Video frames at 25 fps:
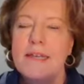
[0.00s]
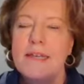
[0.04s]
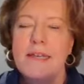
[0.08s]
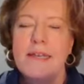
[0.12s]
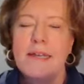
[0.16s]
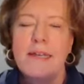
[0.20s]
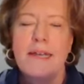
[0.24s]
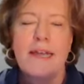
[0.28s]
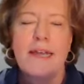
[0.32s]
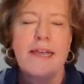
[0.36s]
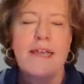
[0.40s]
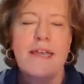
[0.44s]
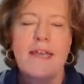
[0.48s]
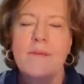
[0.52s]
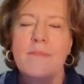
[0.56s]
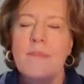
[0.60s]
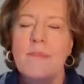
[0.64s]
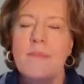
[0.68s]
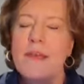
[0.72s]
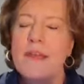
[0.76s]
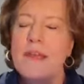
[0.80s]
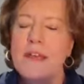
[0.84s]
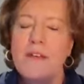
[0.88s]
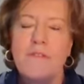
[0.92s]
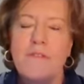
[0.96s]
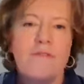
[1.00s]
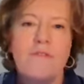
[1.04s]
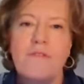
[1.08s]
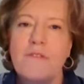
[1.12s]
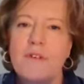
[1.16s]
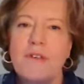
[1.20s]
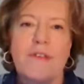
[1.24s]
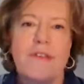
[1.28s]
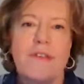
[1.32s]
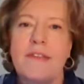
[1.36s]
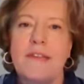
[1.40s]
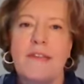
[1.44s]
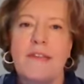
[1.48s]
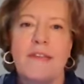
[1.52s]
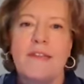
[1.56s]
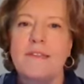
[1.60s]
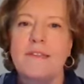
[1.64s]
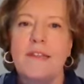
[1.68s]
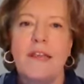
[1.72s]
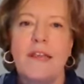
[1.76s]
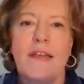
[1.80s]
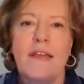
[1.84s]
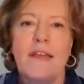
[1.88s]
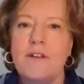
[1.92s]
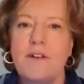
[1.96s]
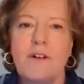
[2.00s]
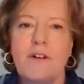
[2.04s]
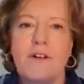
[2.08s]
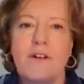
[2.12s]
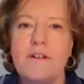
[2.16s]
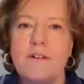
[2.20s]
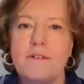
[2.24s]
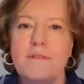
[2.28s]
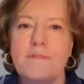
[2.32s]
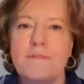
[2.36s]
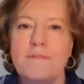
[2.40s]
and I am everything like her.